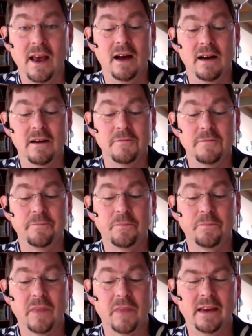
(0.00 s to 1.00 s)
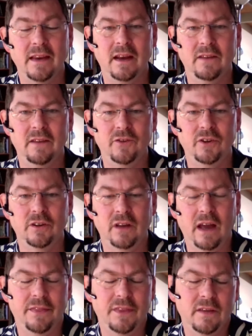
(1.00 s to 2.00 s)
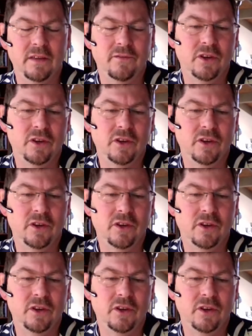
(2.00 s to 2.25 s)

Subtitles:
And yet, I think if